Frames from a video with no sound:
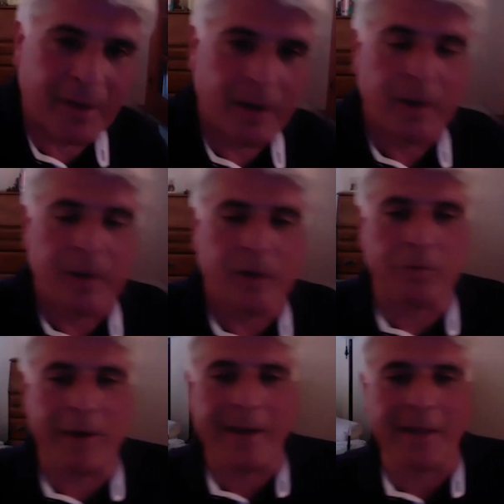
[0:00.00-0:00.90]
to
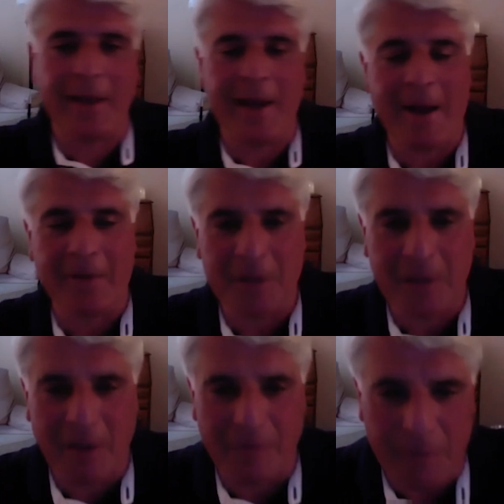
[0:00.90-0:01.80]
regulate how this
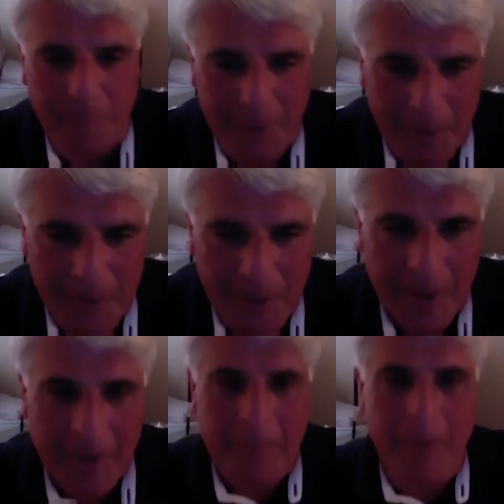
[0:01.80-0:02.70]
stuff is produced.
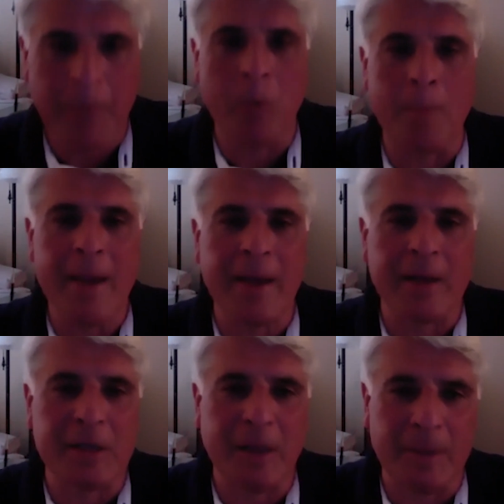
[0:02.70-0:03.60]
People were making
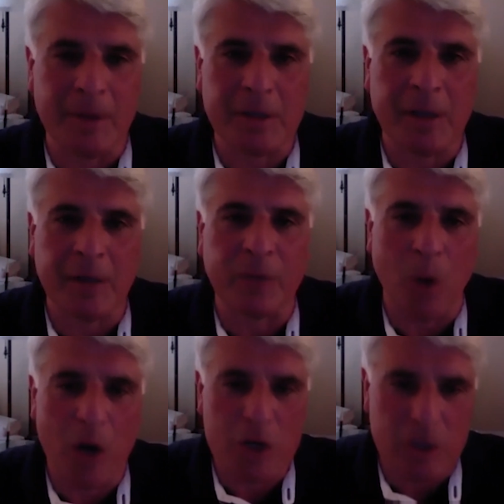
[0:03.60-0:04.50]
some of this stuff in
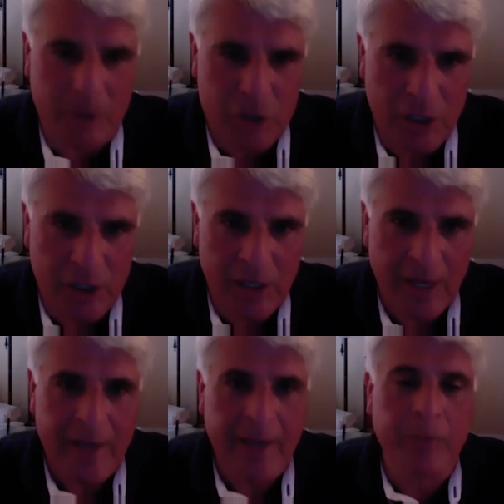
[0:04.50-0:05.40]
washing machines.
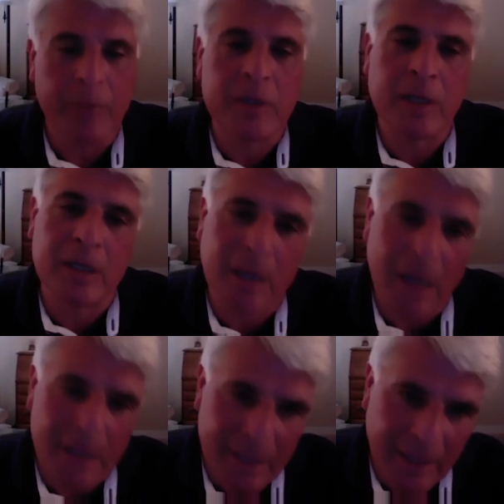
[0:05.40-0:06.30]
It was
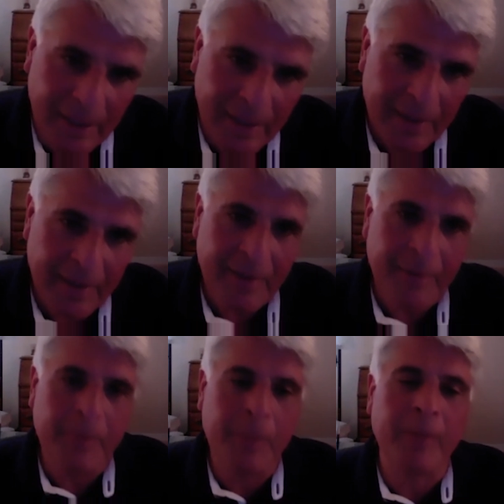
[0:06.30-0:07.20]
disgusting.
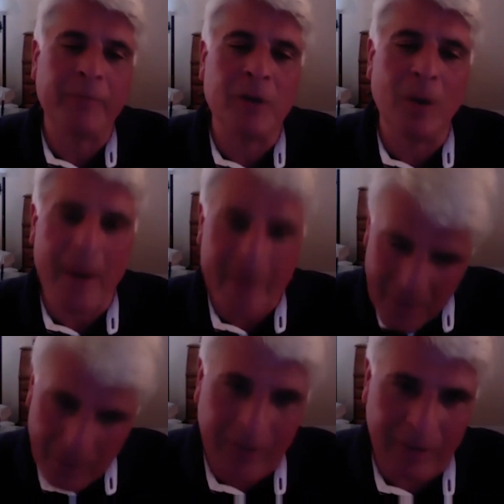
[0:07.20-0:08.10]
People have no idea
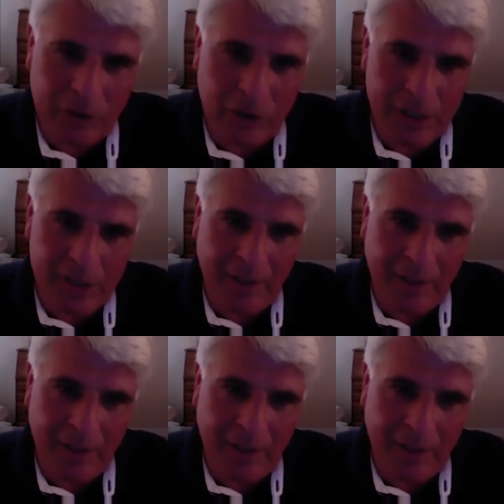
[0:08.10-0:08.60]
what they're ingesting.